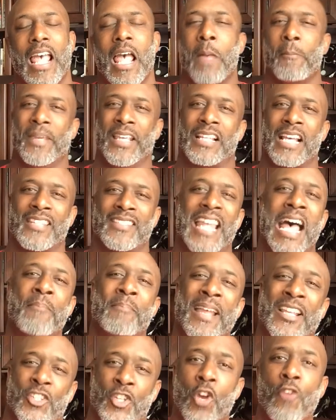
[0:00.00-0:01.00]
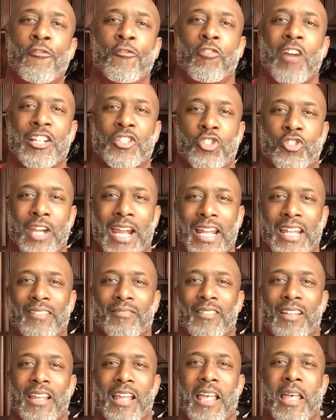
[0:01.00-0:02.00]
Because that makes you frustrated,
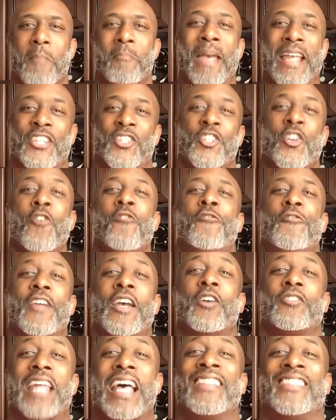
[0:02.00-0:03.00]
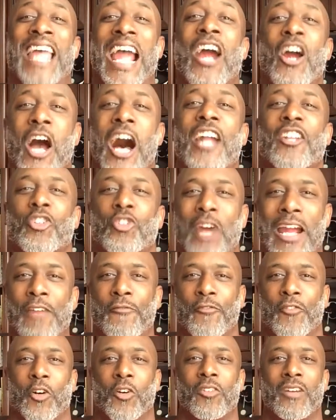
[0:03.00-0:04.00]
makes you feel that they're
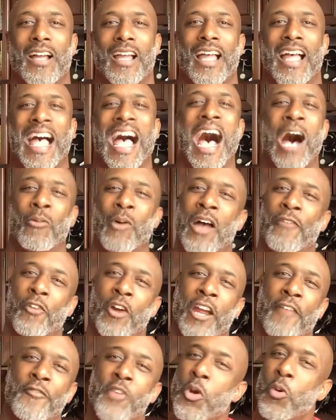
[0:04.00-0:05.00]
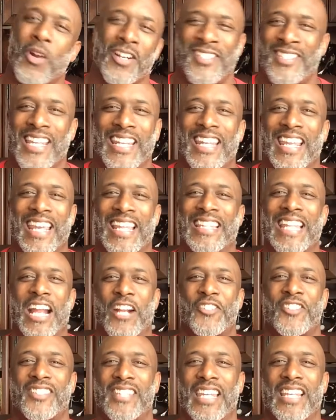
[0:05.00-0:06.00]
ungrateful. However, if you were sitting in
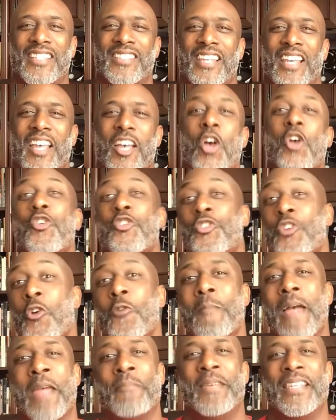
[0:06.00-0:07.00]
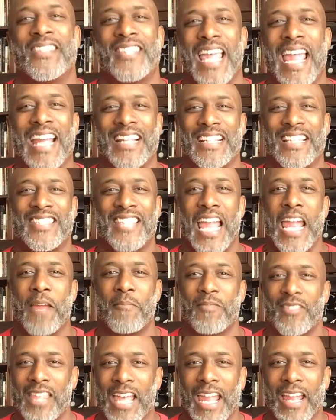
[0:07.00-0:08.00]
their seat, you may be saying the same
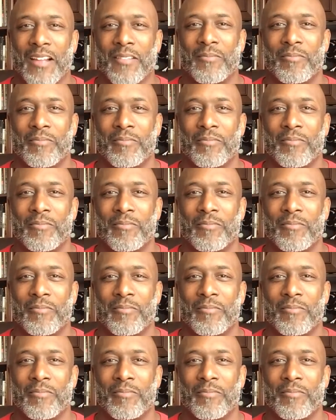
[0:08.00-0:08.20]
thing.